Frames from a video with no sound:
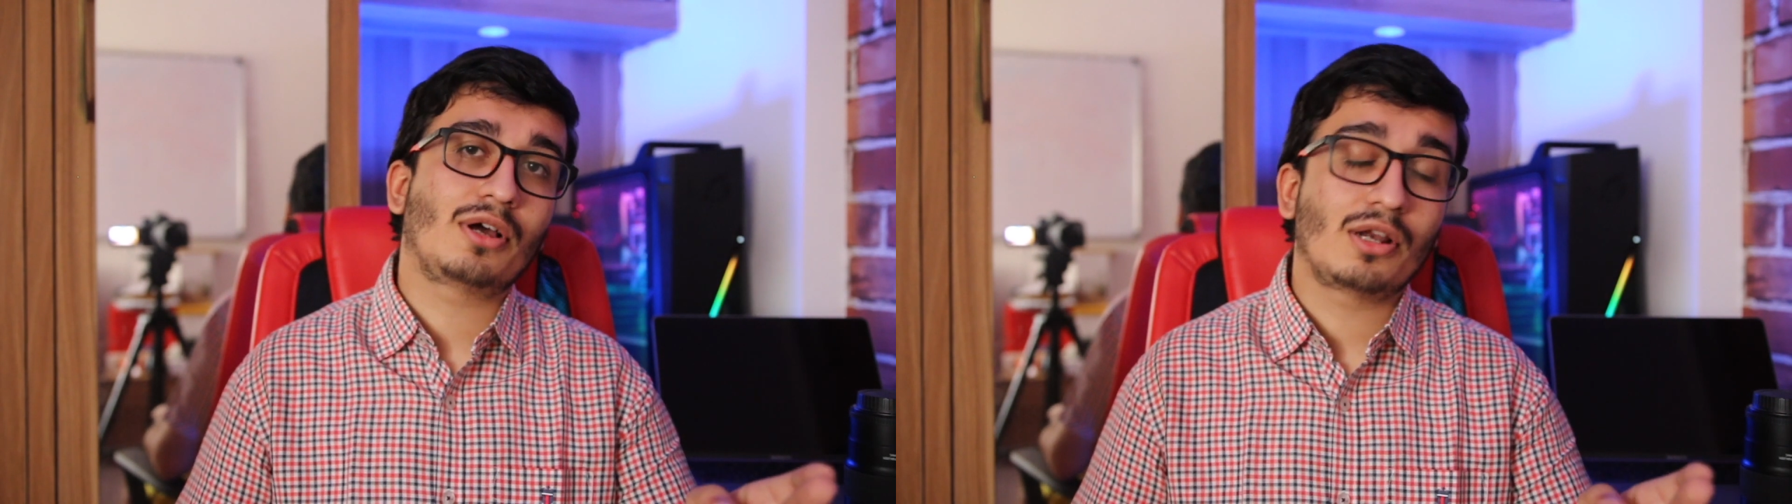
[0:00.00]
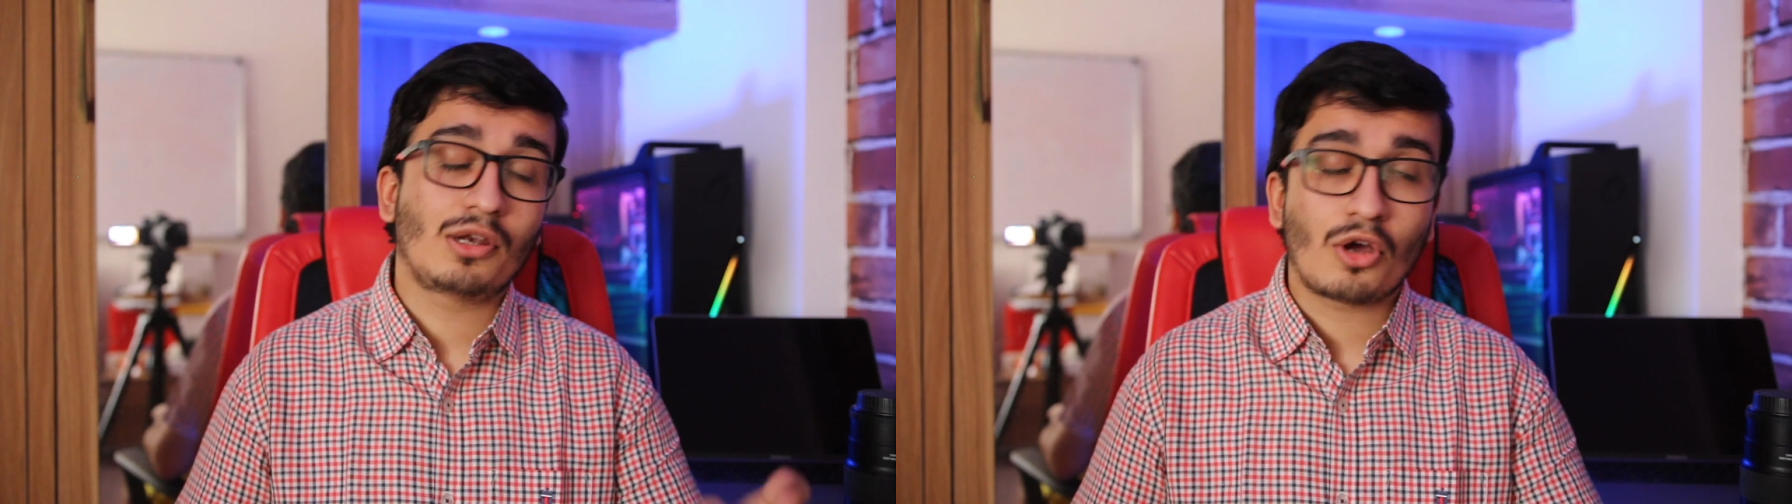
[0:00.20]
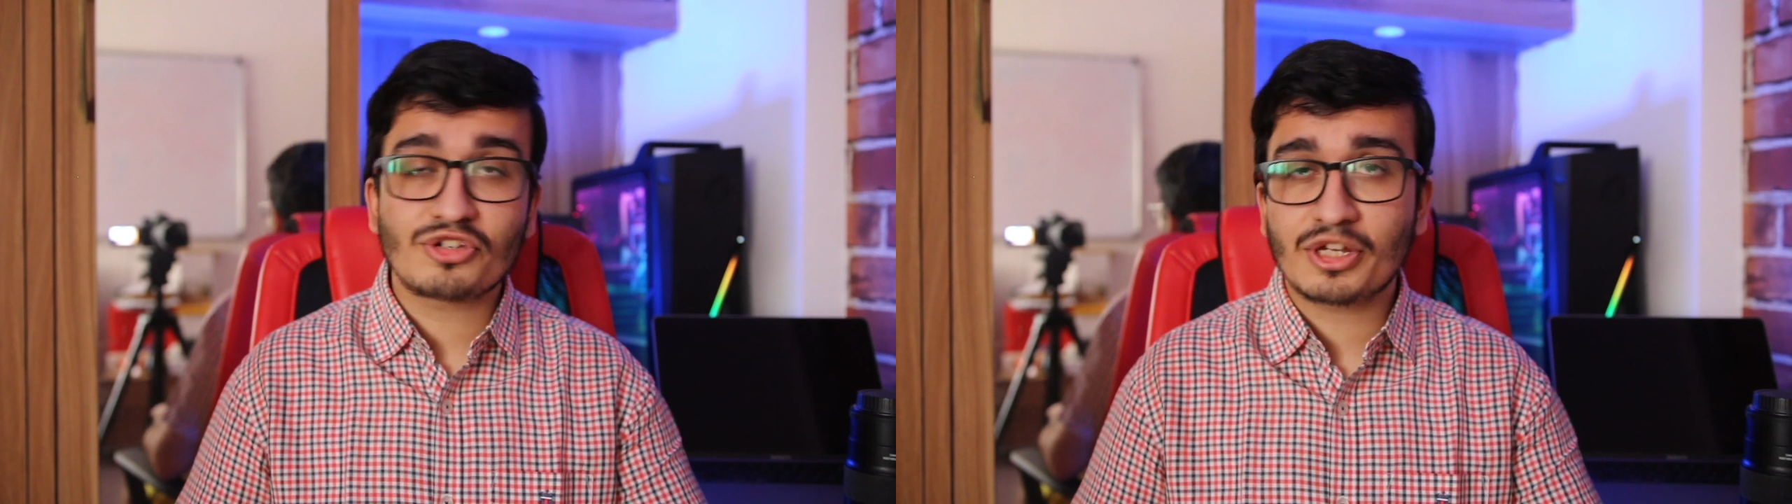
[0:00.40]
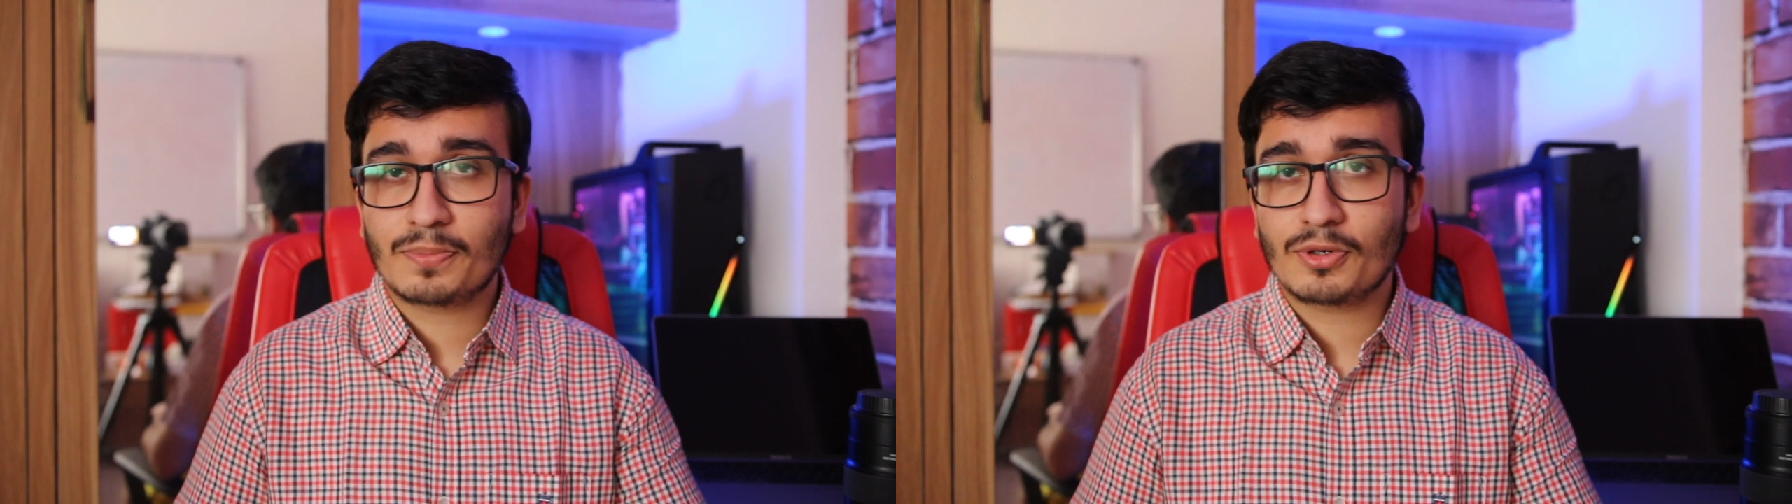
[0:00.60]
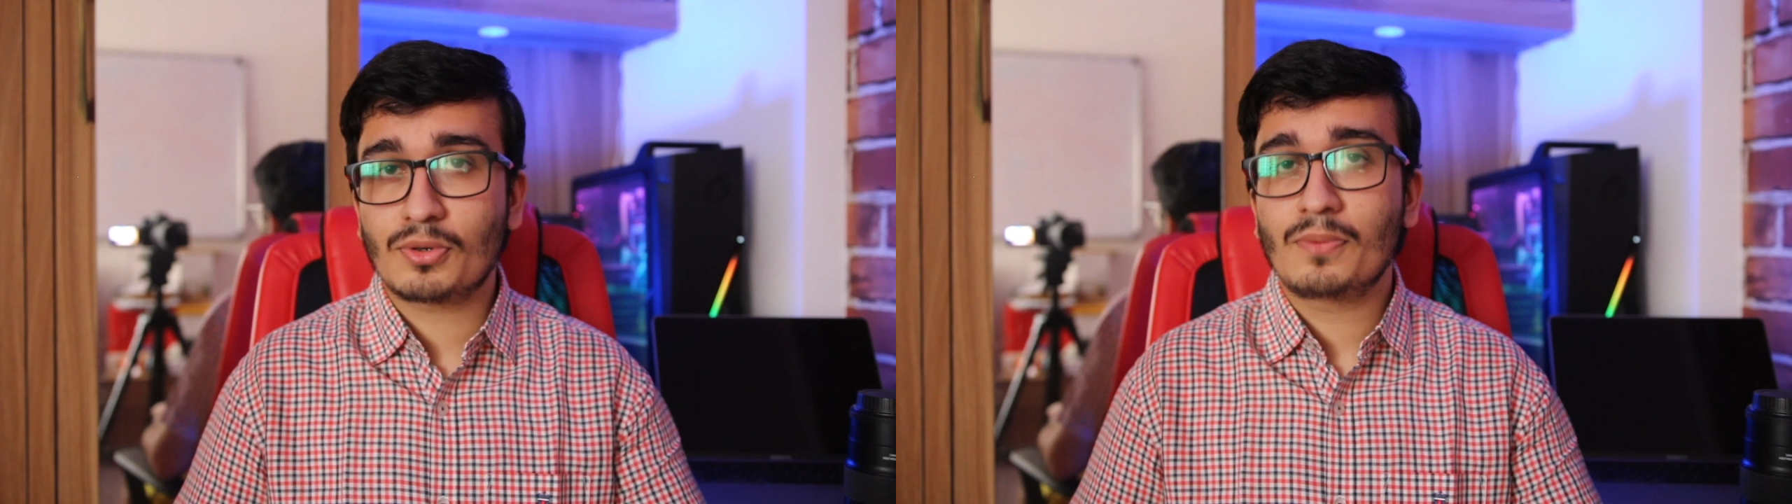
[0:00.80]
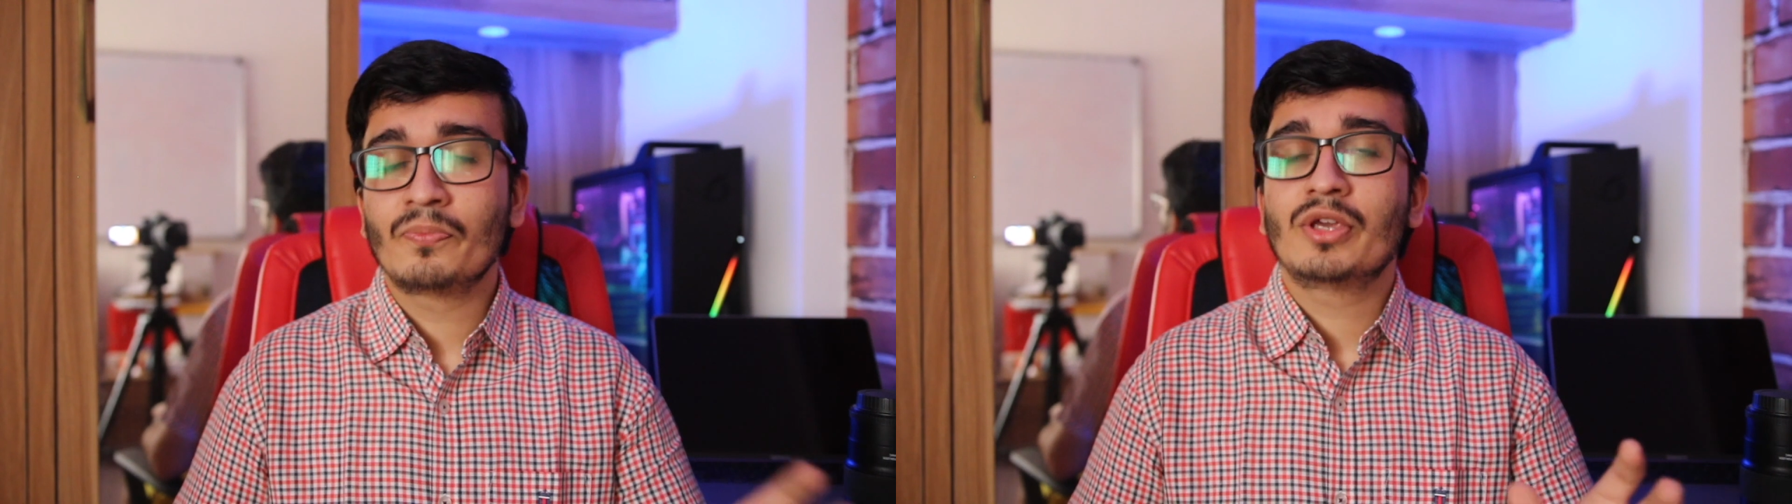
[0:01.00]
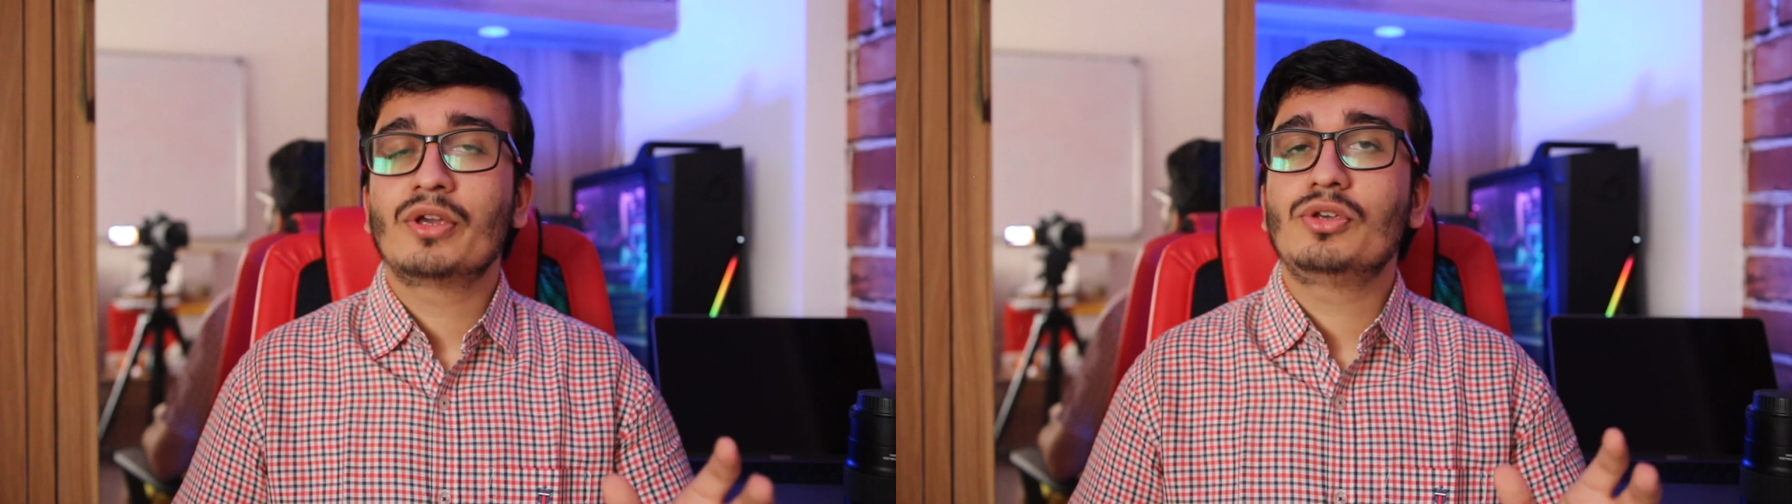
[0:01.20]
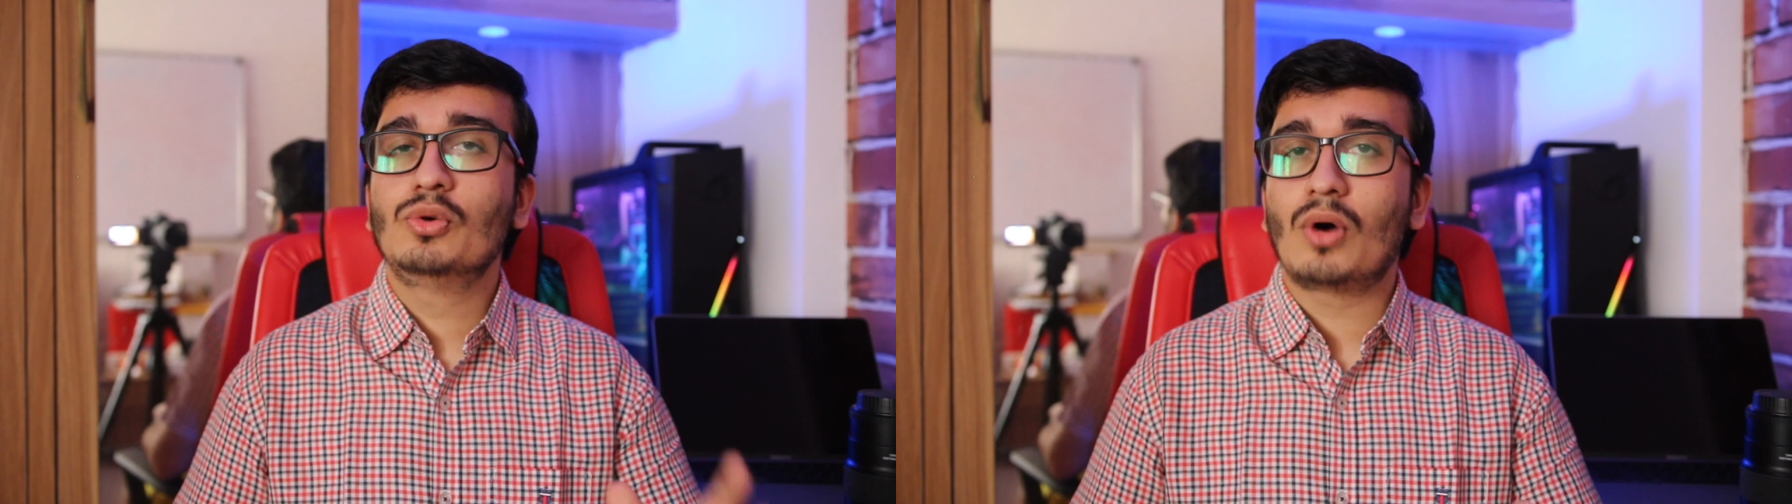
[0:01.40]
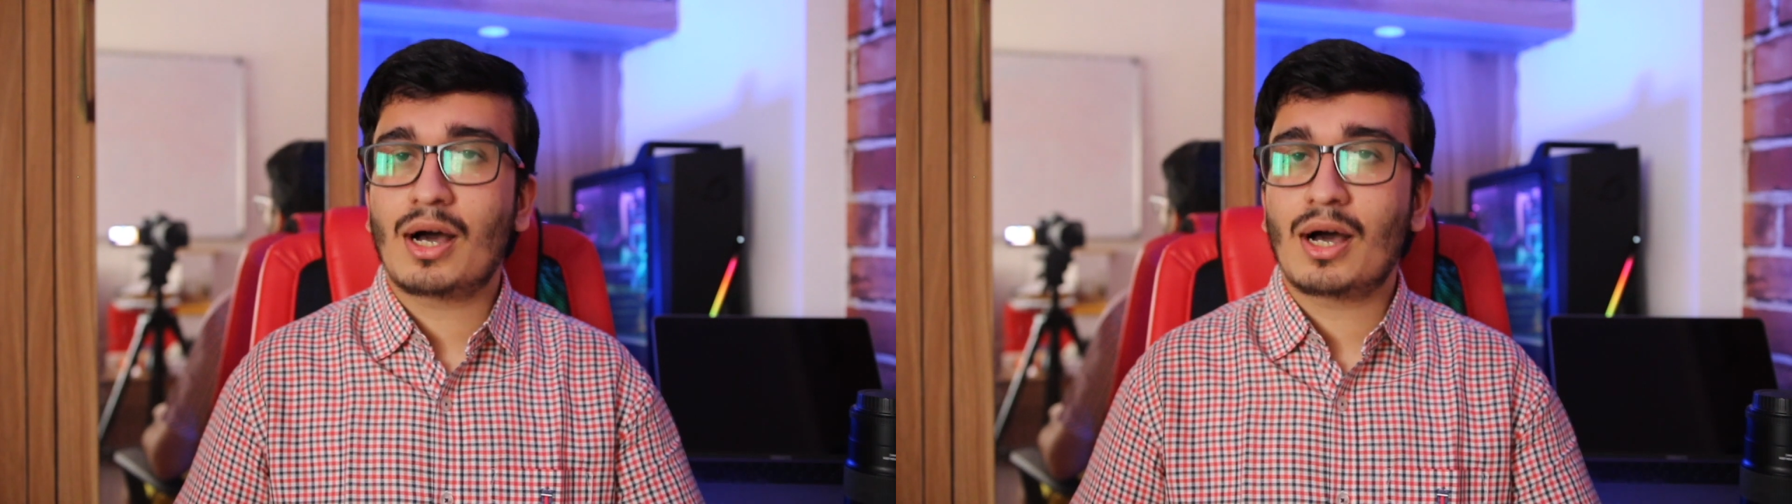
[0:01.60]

Logic Pro, you